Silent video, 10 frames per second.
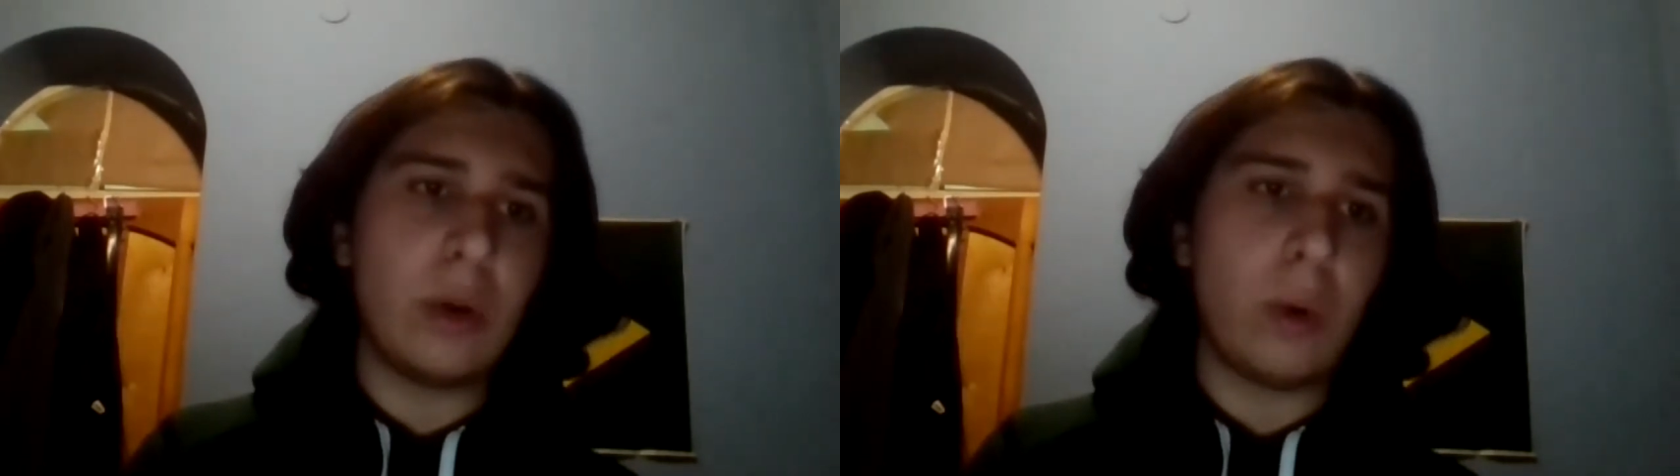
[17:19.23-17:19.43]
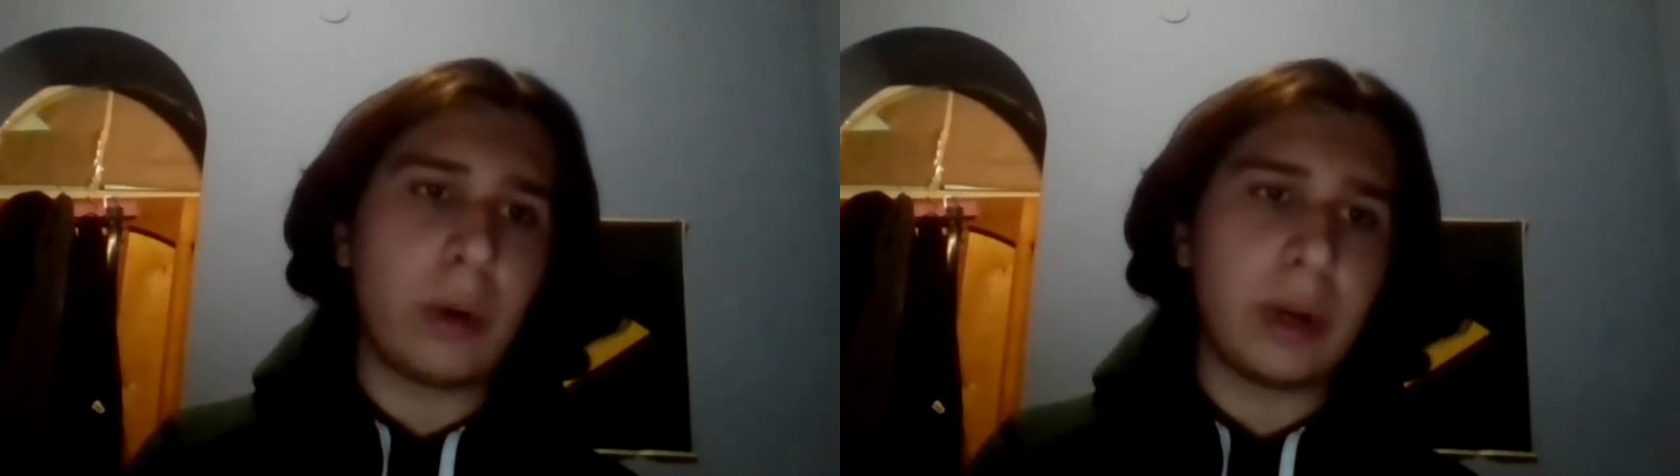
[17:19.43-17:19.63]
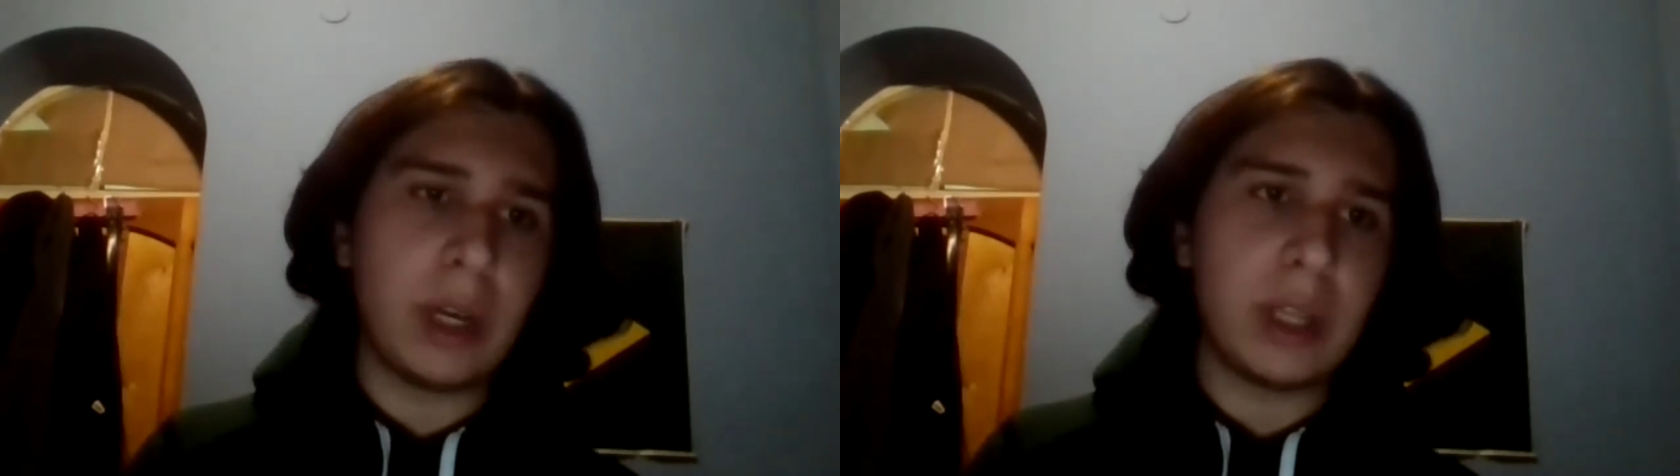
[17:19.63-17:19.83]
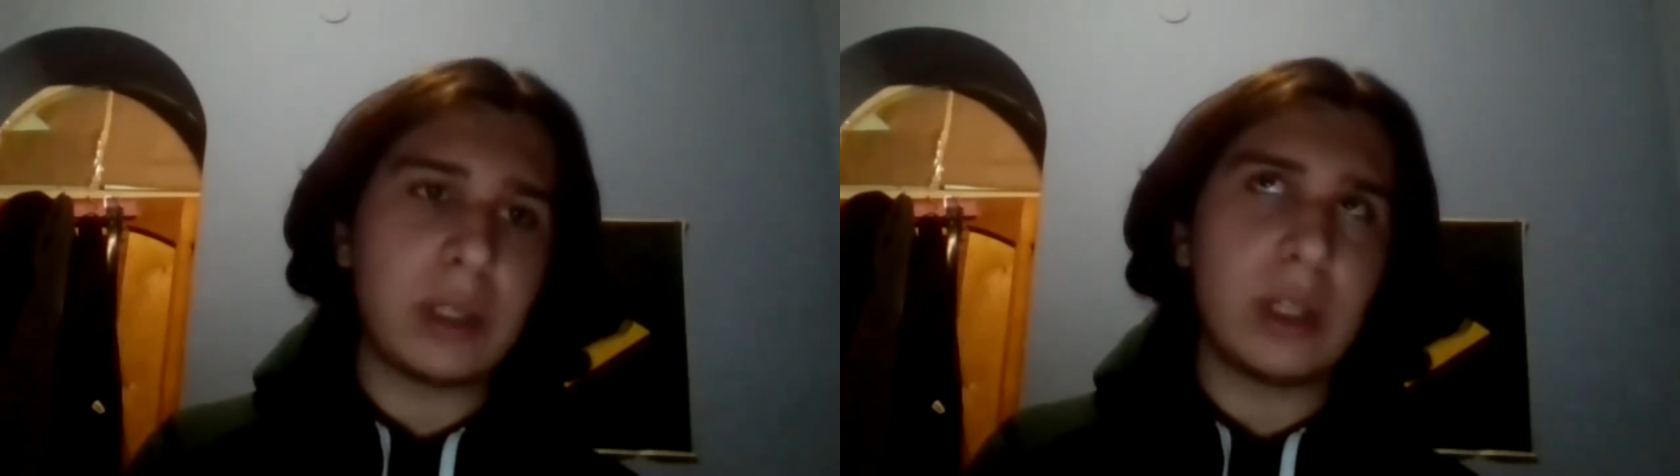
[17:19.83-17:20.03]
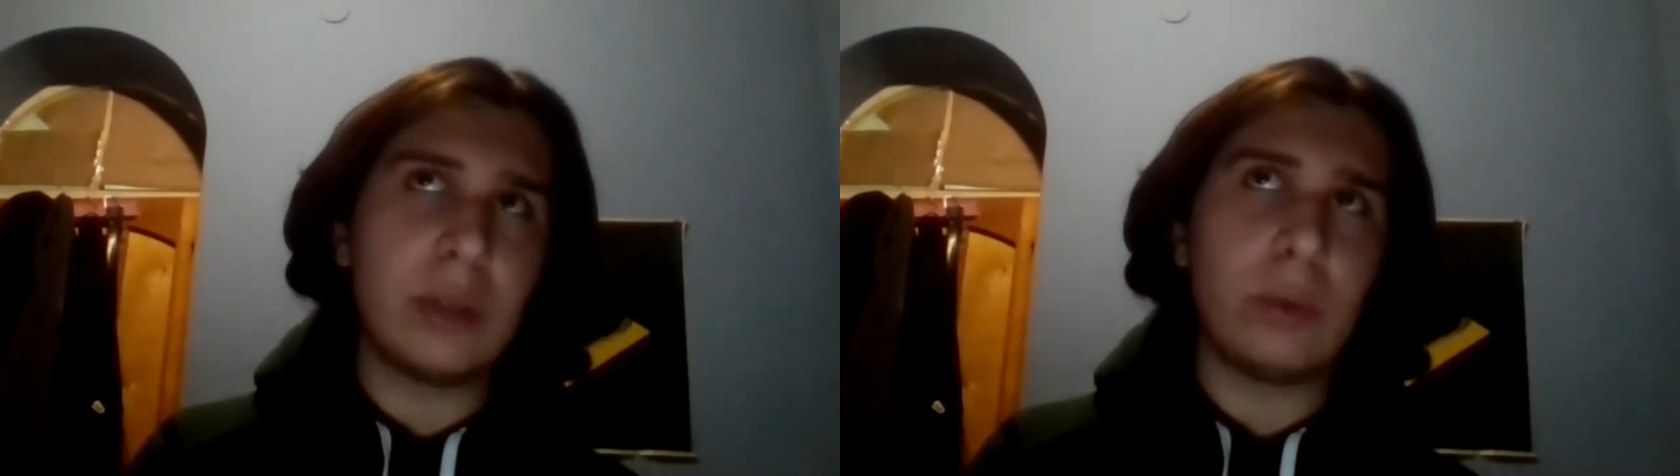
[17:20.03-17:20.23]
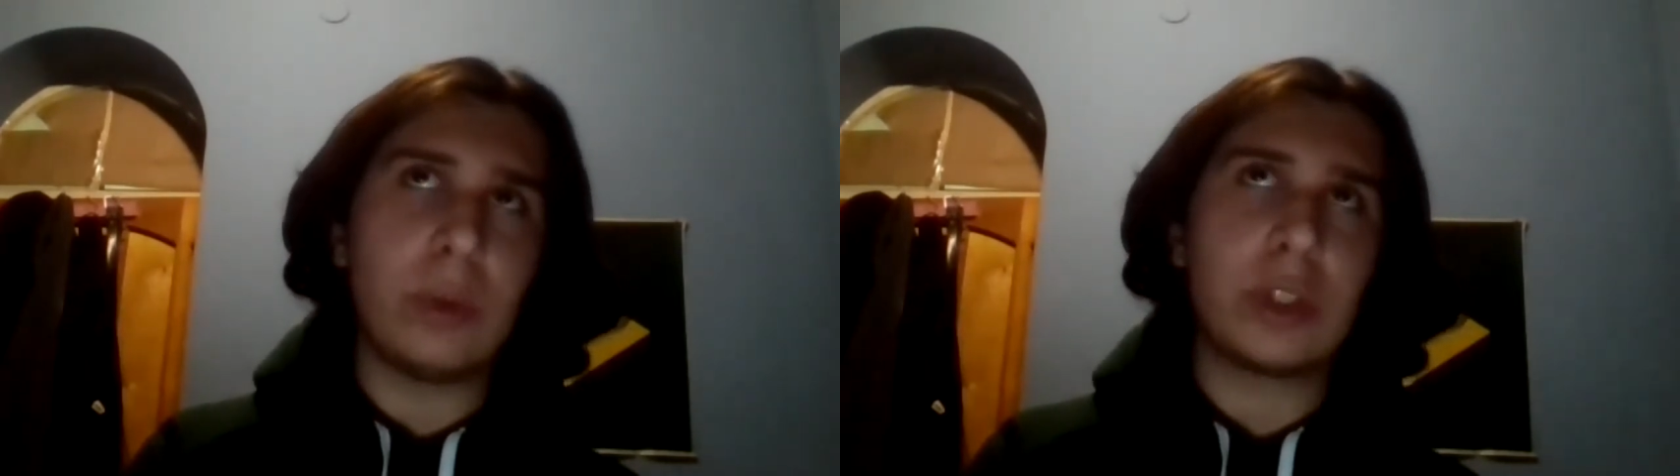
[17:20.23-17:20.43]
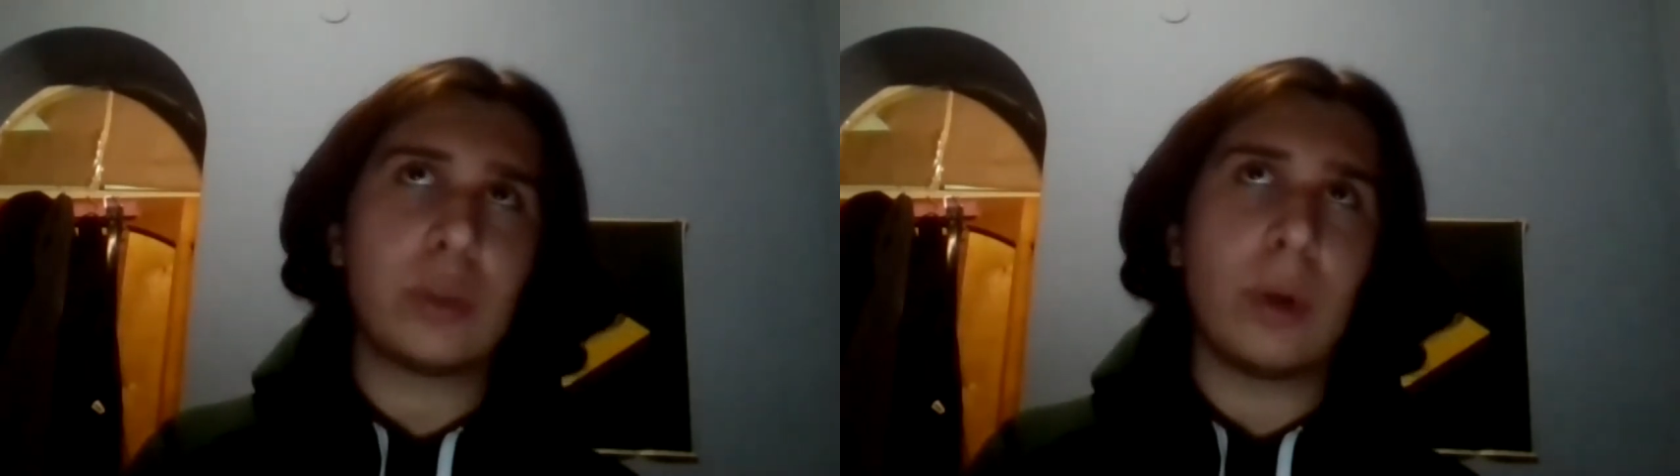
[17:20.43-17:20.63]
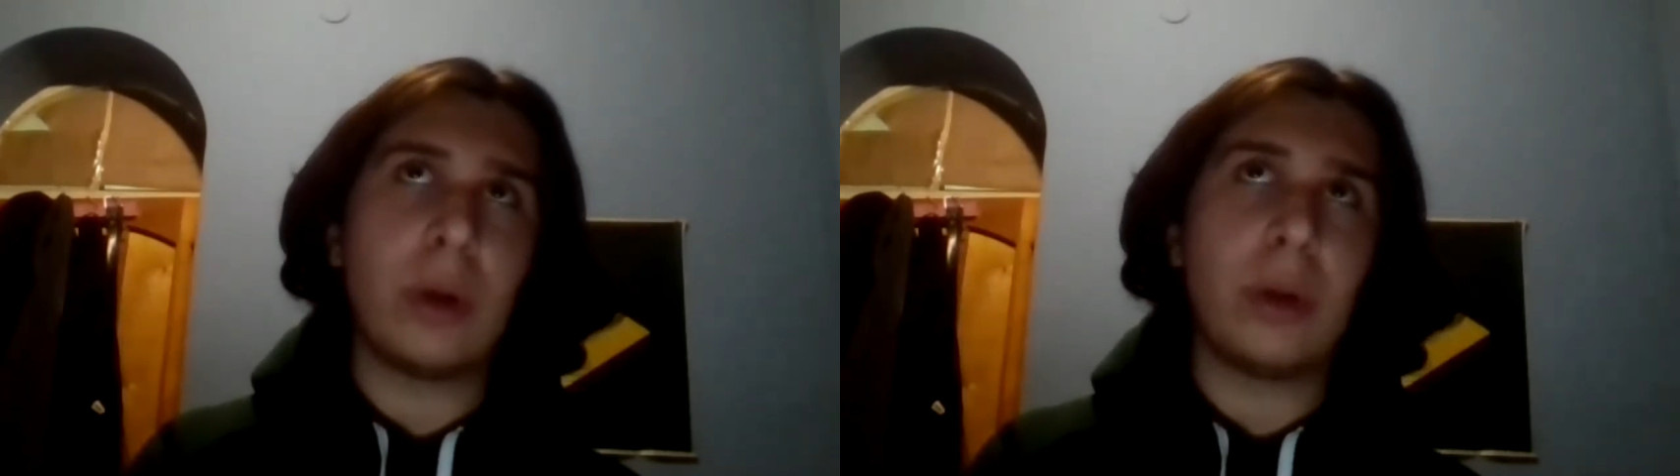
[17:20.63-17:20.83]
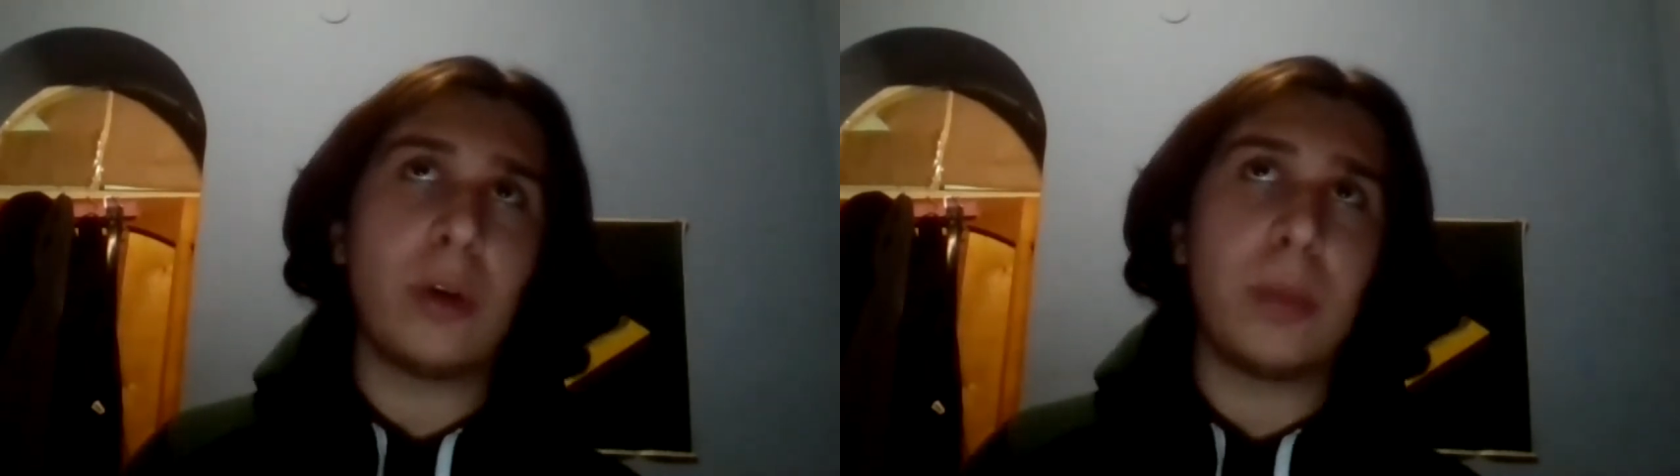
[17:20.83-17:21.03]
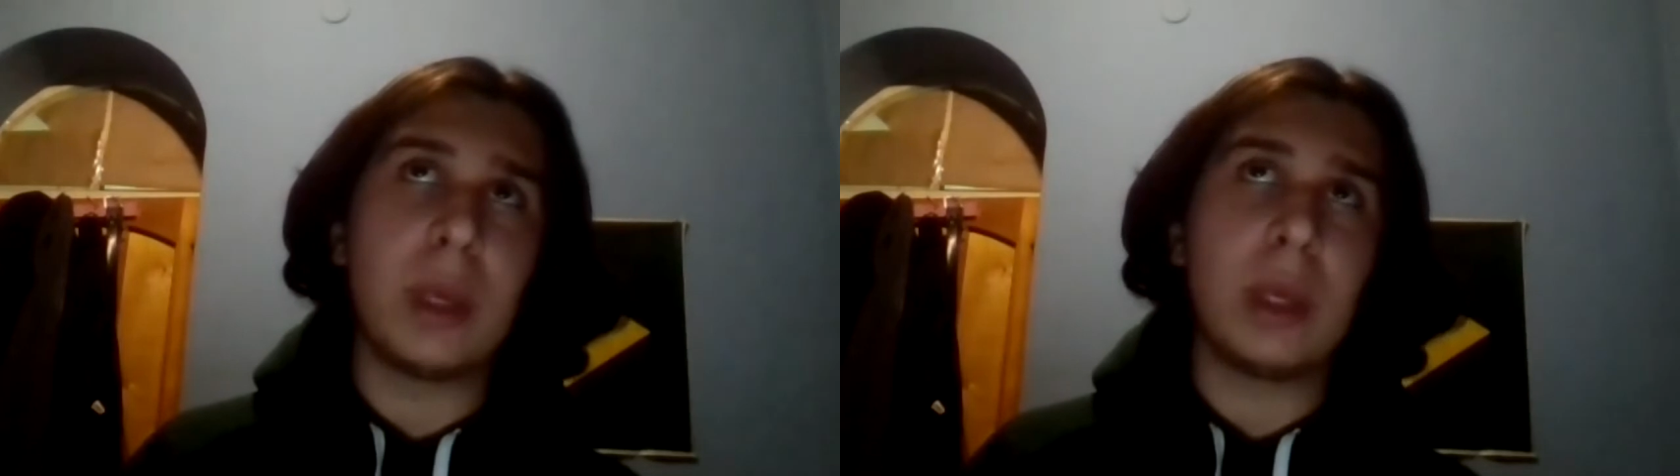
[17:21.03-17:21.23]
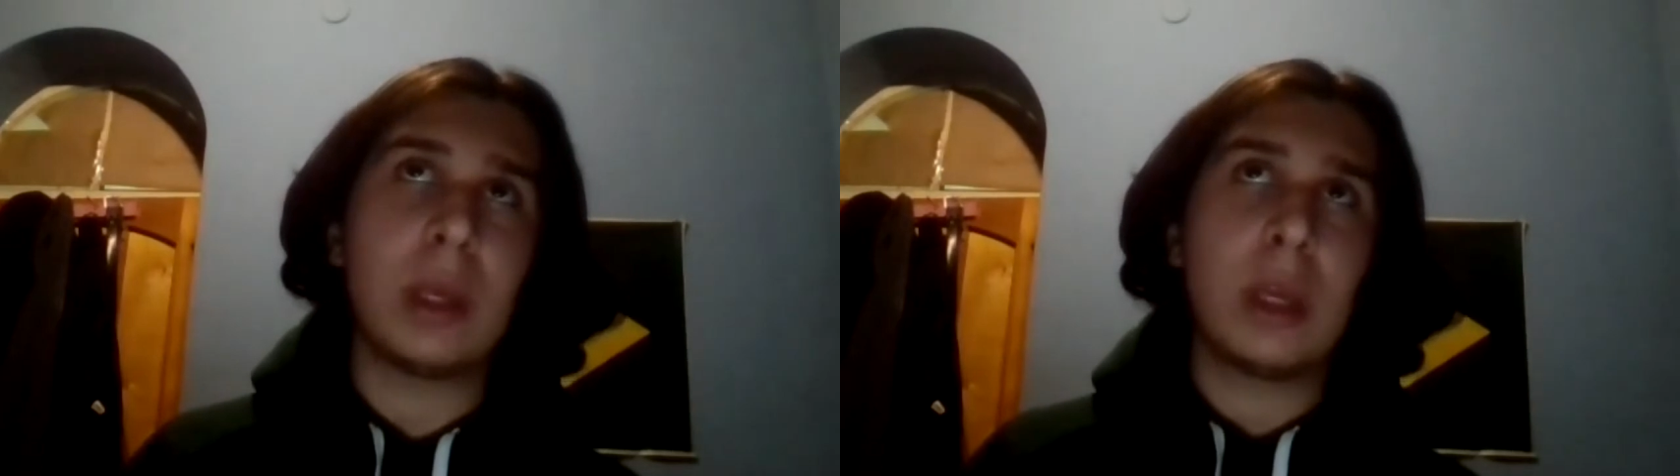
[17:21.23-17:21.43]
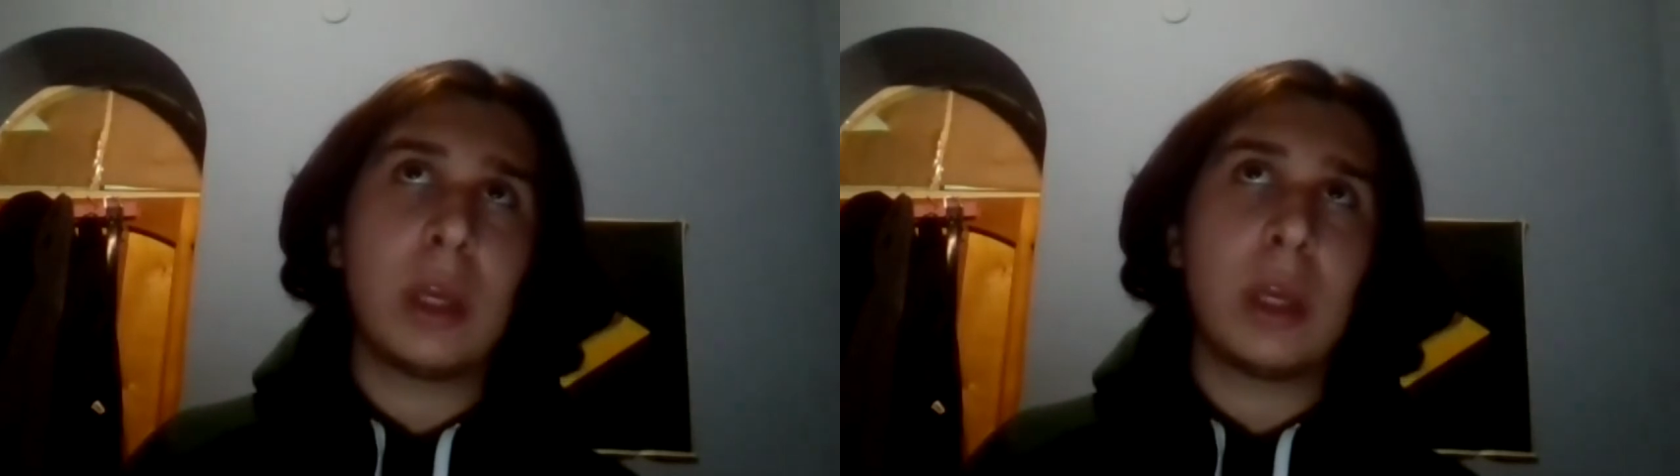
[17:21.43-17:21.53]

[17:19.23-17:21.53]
organized in which there'll be